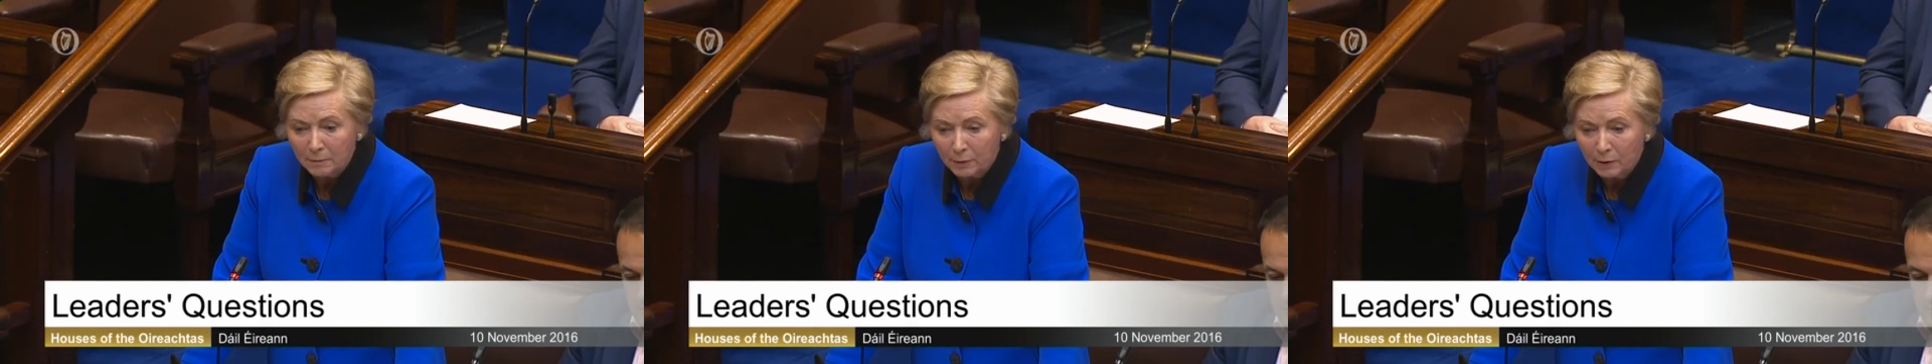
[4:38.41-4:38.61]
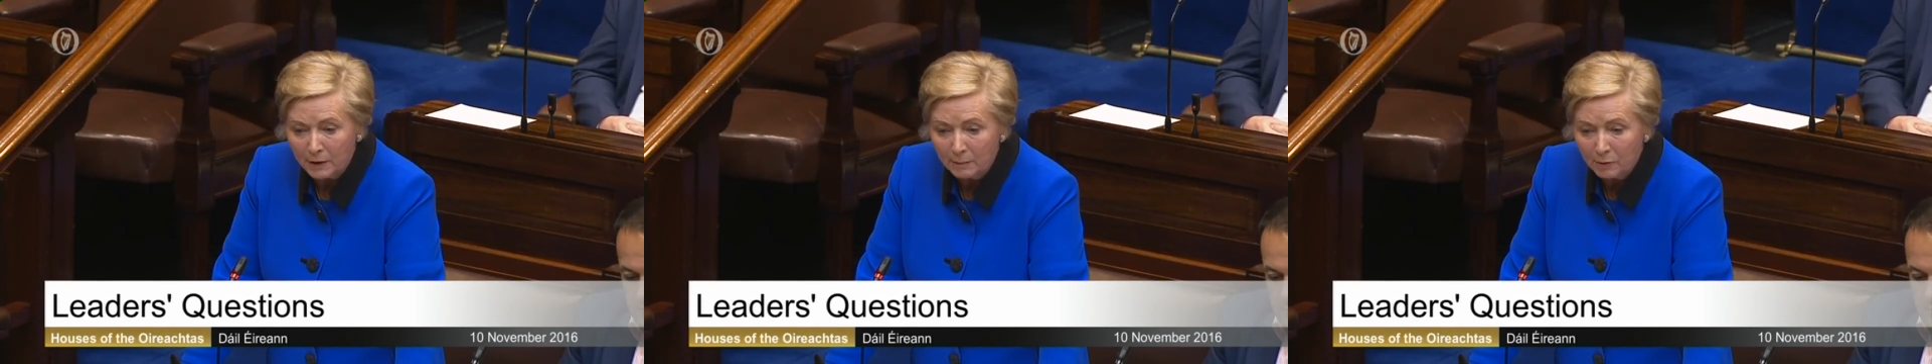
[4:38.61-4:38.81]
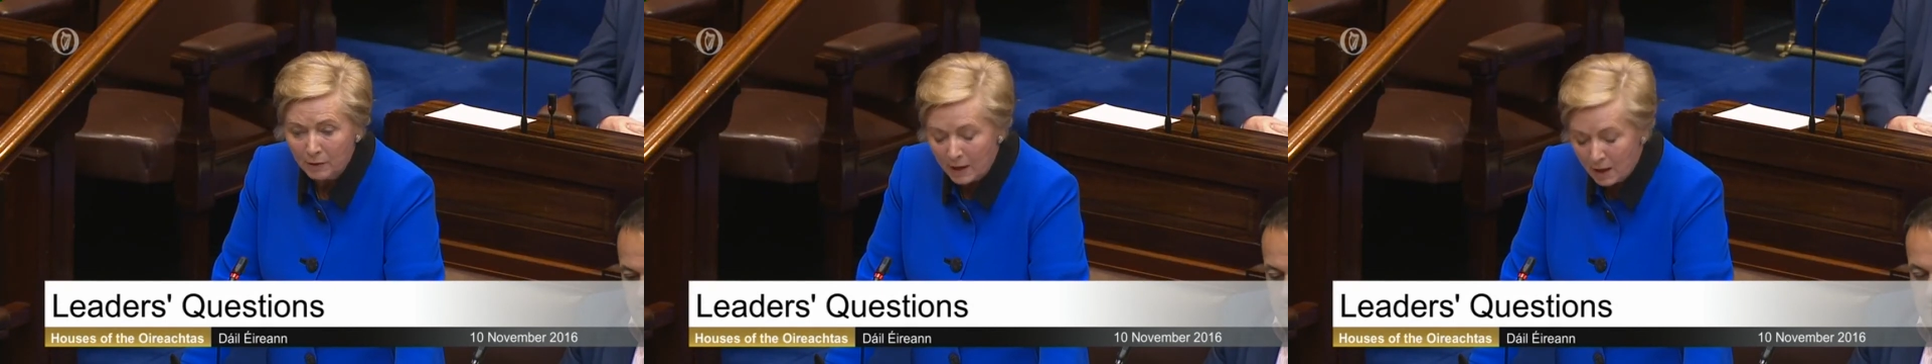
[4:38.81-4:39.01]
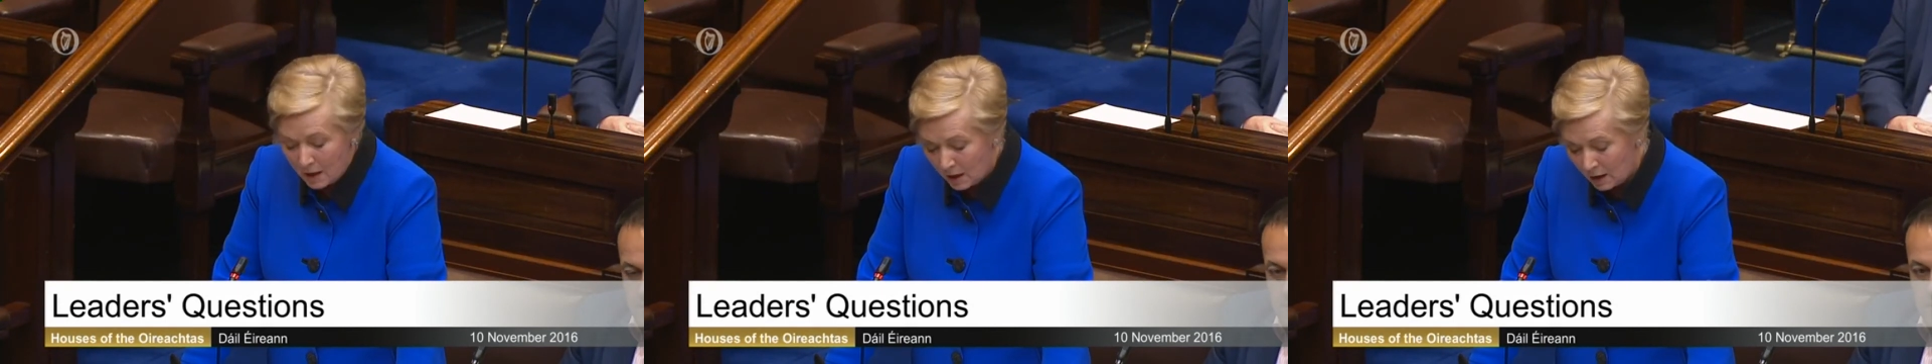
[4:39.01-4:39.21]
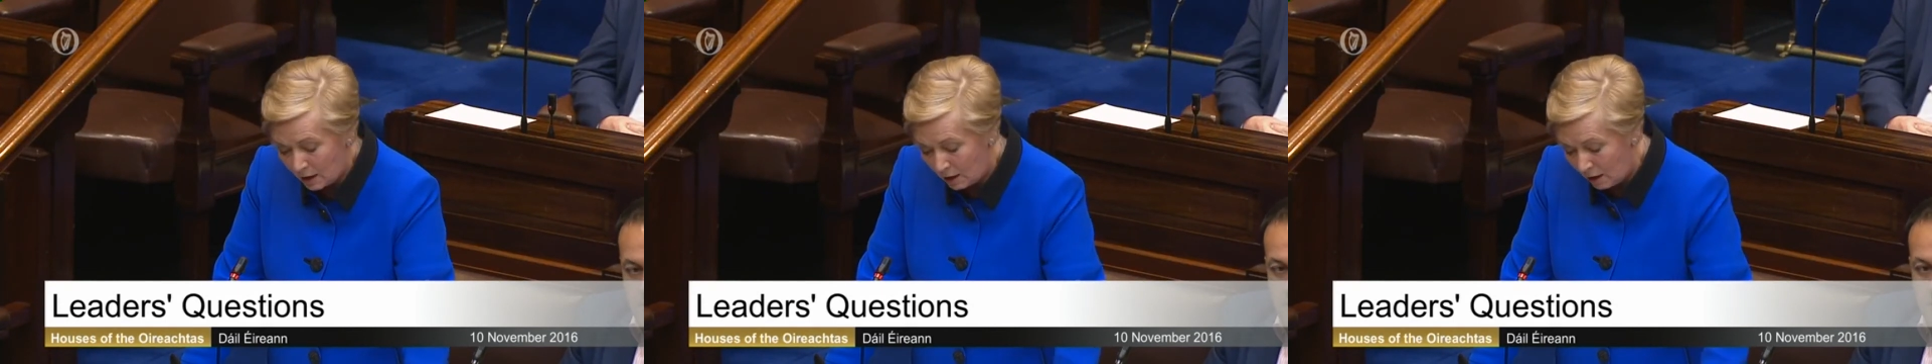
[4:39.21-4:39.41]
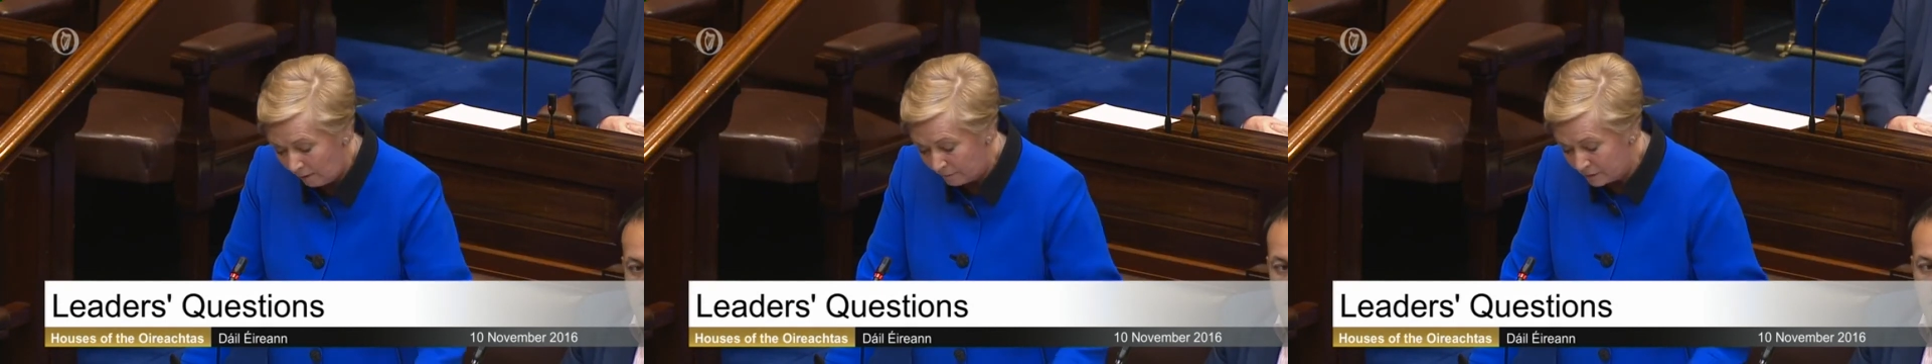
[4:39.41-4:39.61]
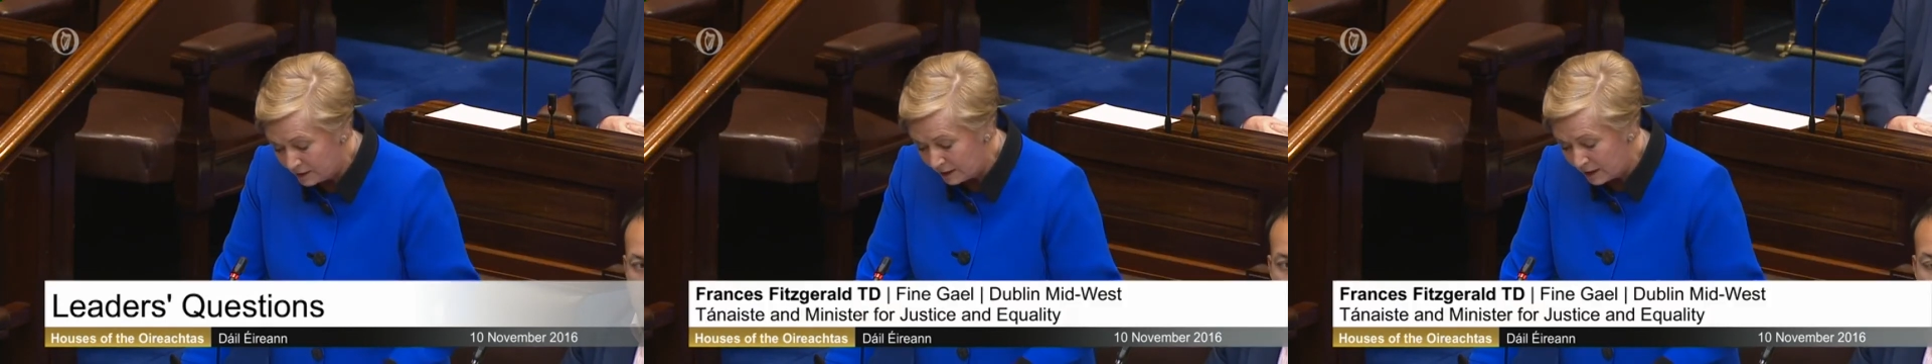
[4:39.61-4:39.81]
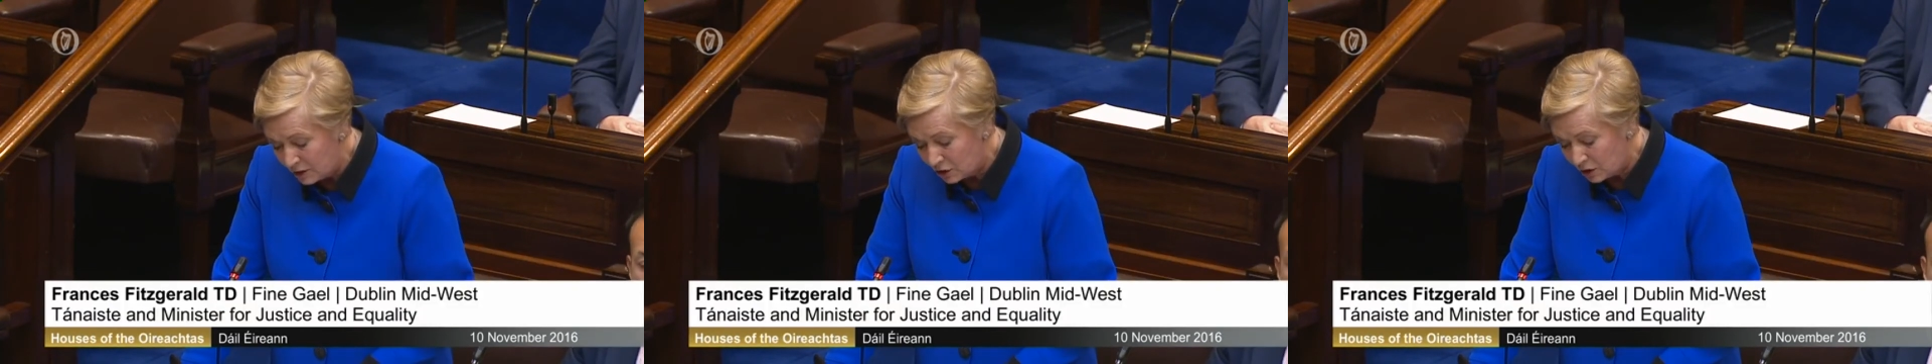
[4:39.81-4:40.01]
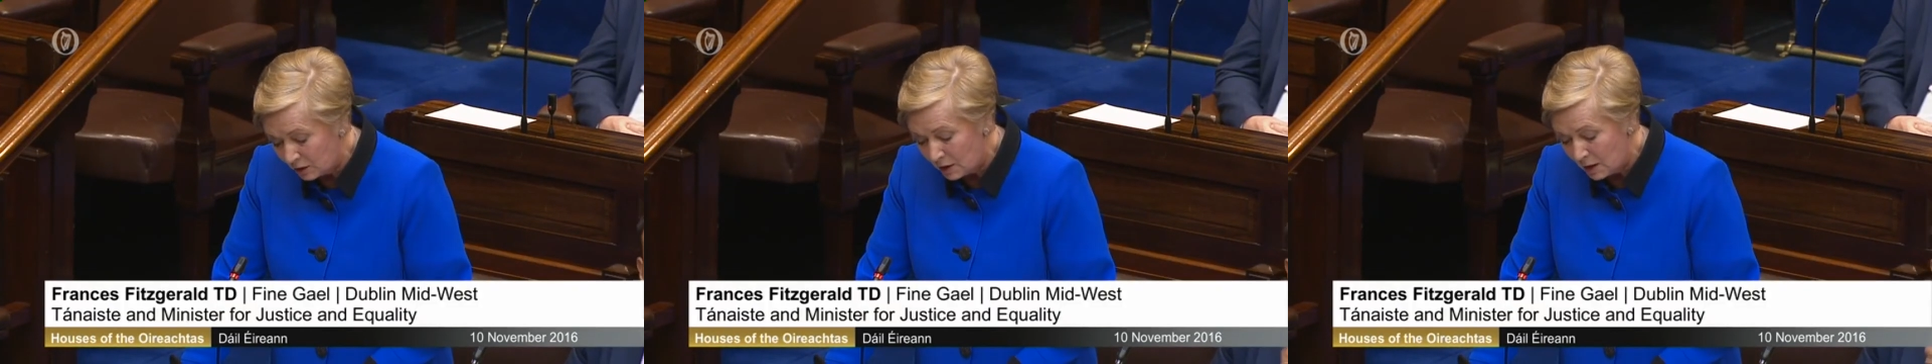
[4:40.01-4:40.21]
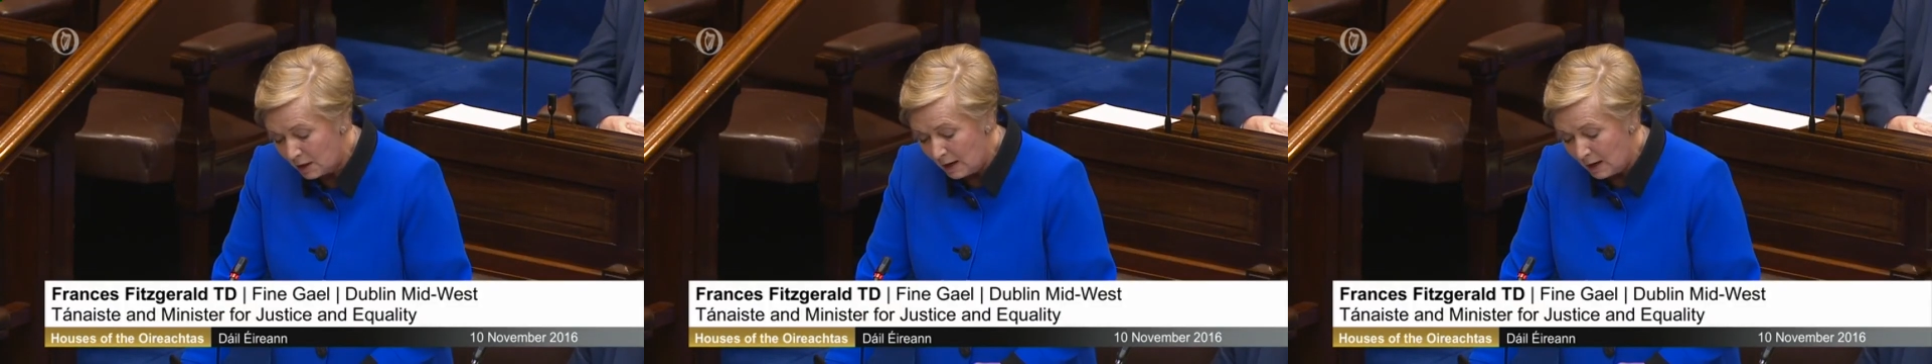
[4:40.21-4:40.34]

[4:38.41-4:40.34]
preliminary conversation,